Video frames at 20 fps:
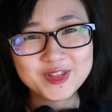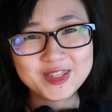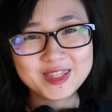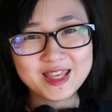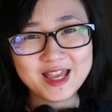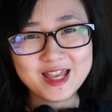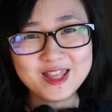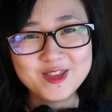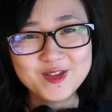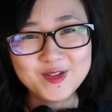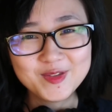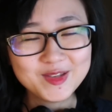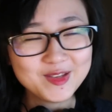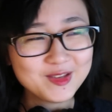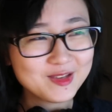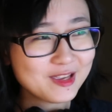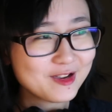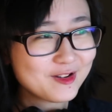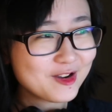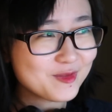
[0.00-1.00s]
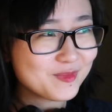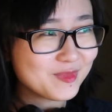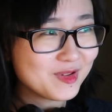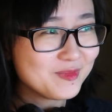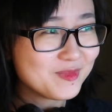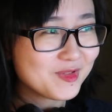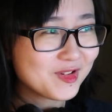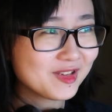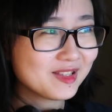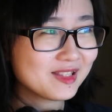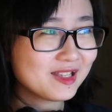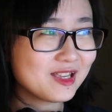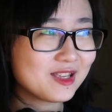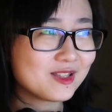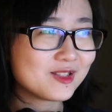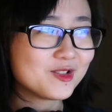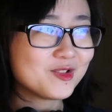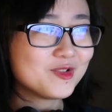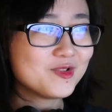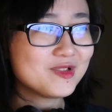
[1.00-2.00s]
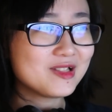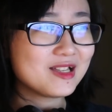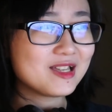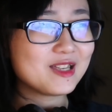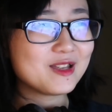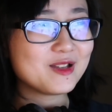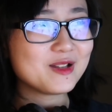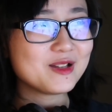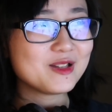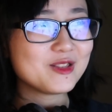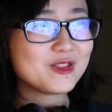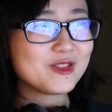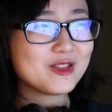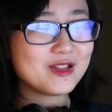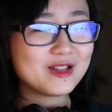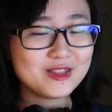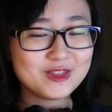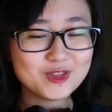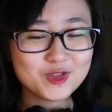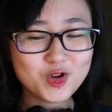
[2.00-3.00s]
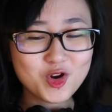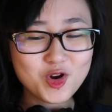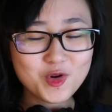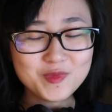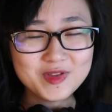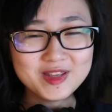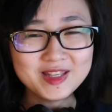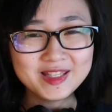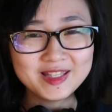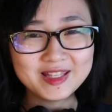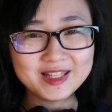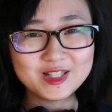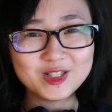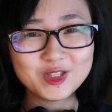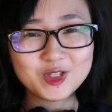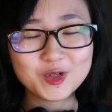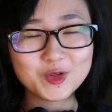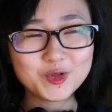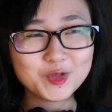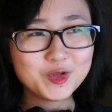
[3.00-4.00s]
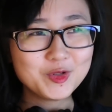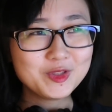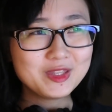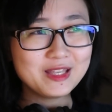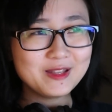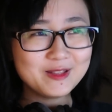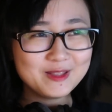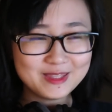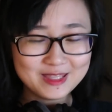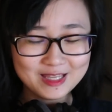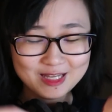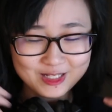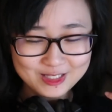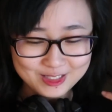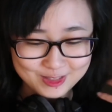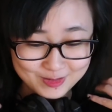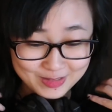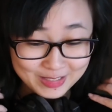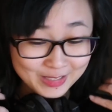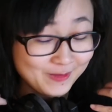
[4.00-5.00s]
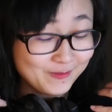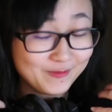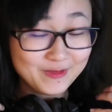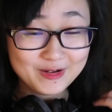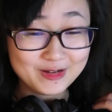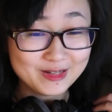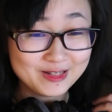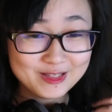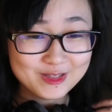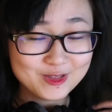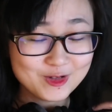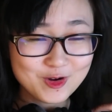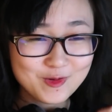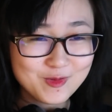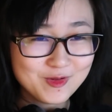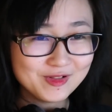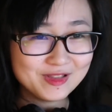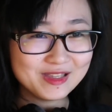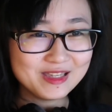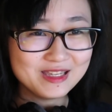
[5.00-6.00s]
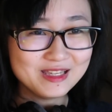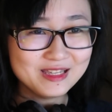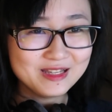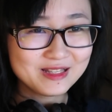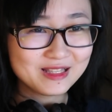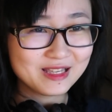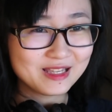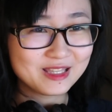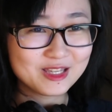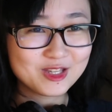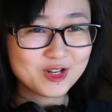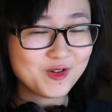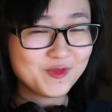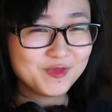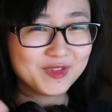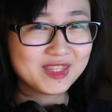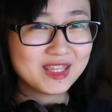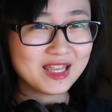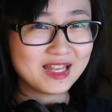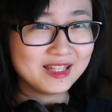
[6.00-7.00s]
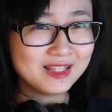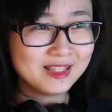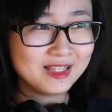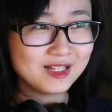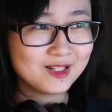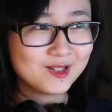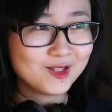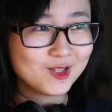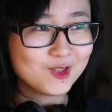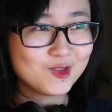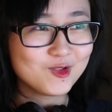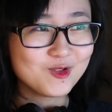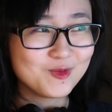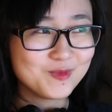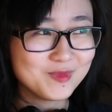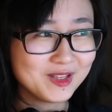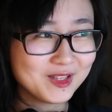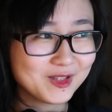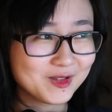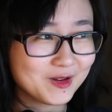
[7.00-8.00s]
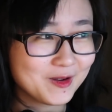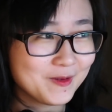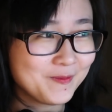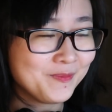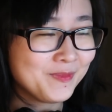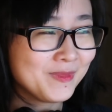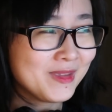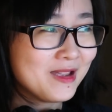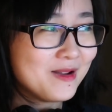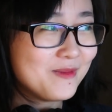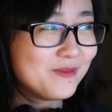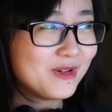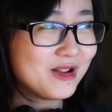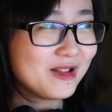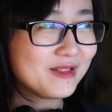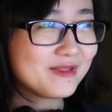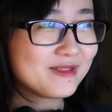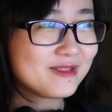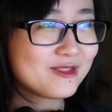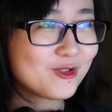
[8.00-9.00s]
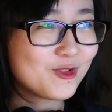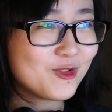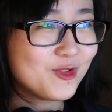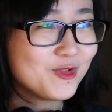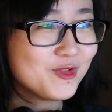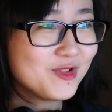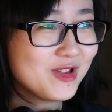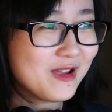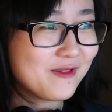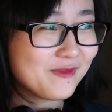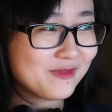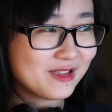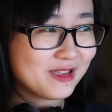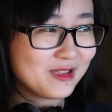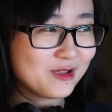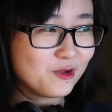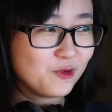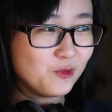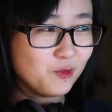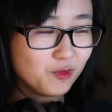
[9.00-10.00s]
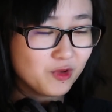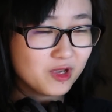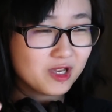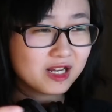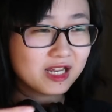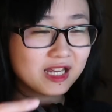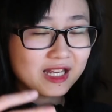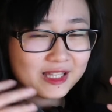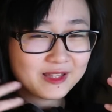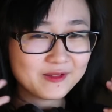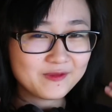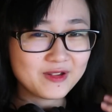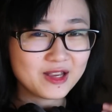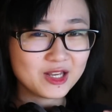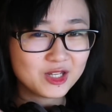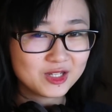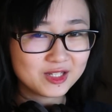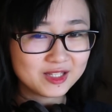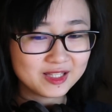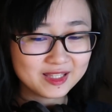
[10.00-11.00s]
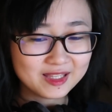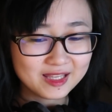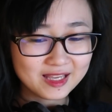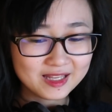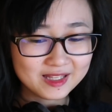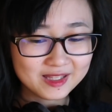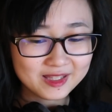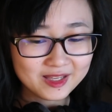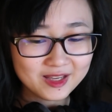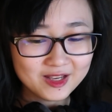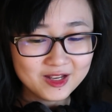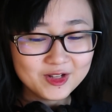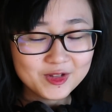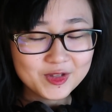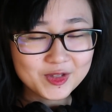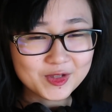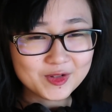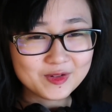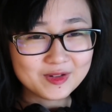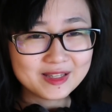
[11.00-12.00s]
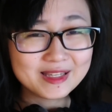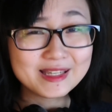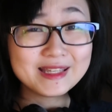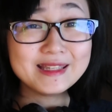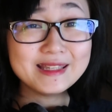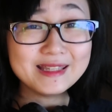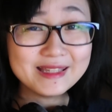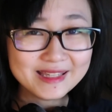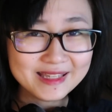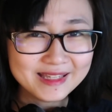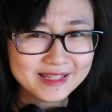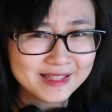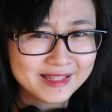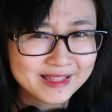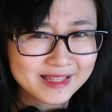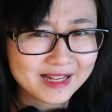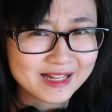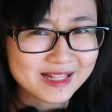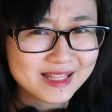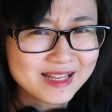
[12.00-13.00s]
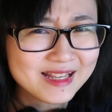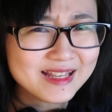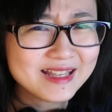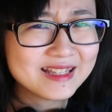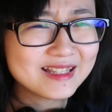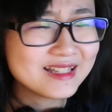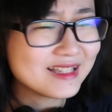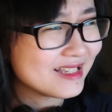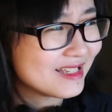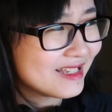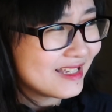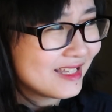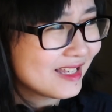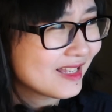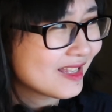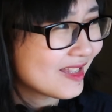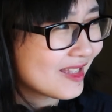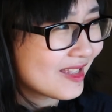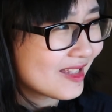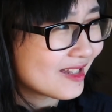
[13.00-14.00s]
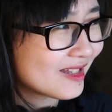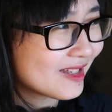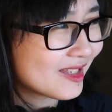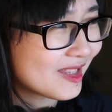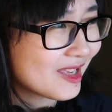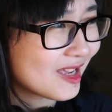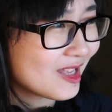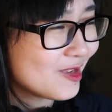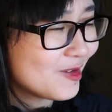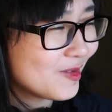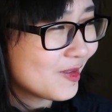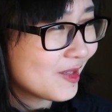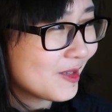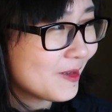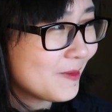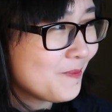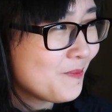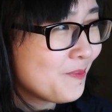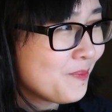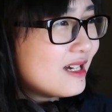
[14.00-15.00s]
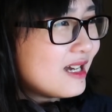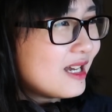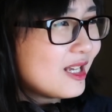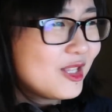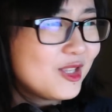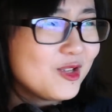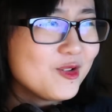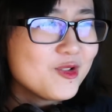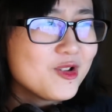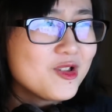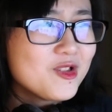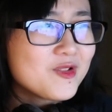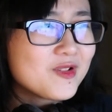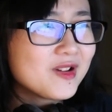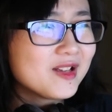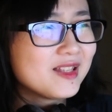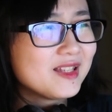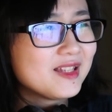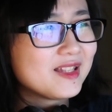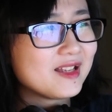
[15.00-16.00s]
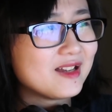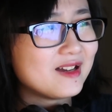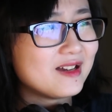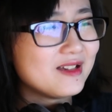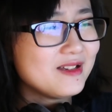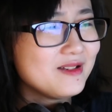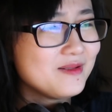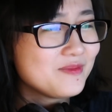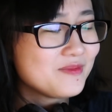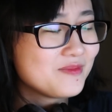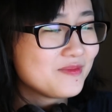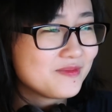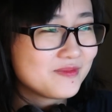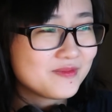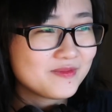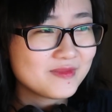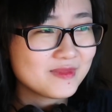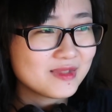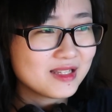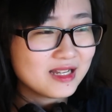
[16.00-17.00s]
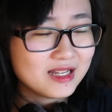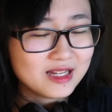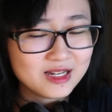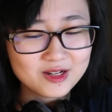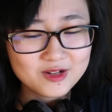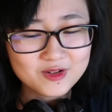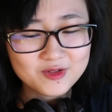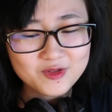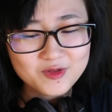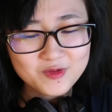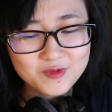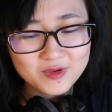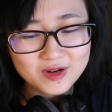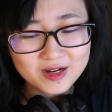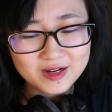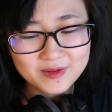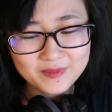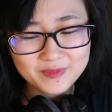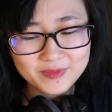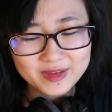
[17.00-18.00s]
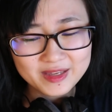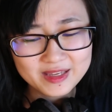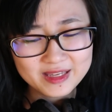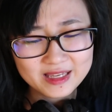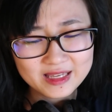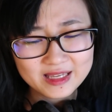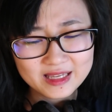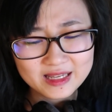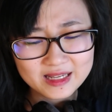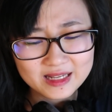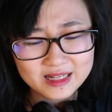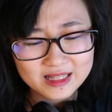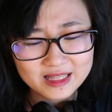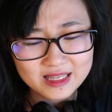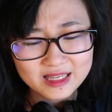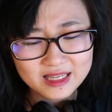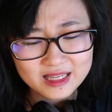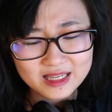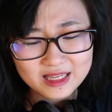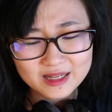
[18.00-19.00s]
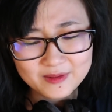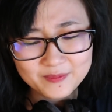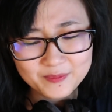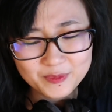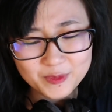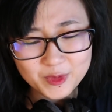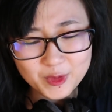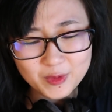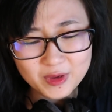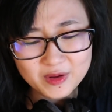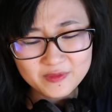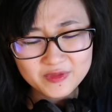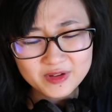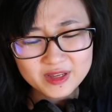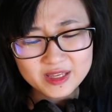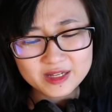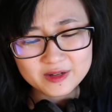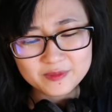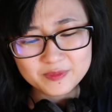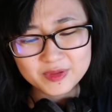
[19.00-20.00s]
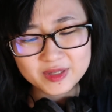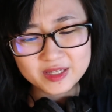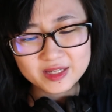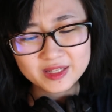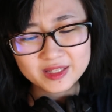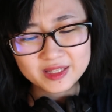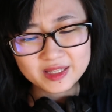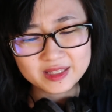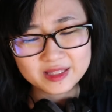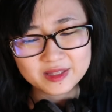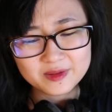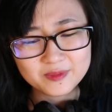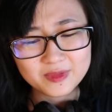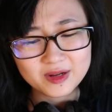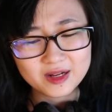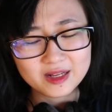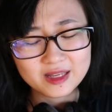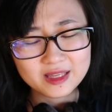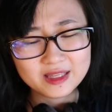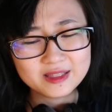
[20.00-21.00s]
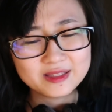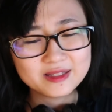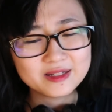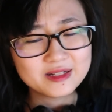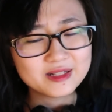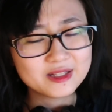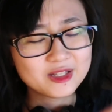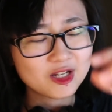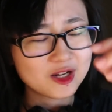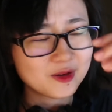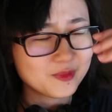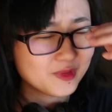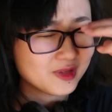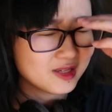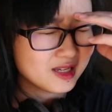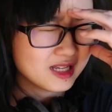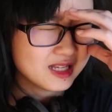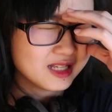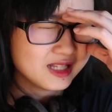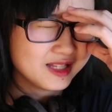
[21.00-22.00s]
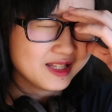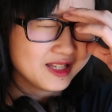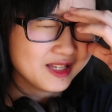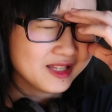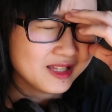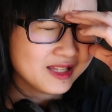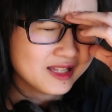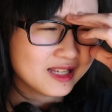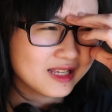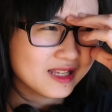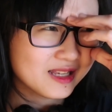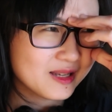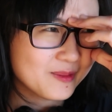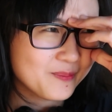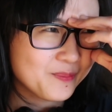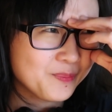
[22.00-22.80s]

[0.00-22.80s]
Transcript: stan user, you get what I mean? Because like, you know, like normies in JoJo, they dress very normally, like they don't have stans, they're just normies, right? But Toru have like weird ass fashion sense, so like I think he is a stan user. I still don't trust this guy. I don't know why. He, like, whenever he appears in the chapter, it's just like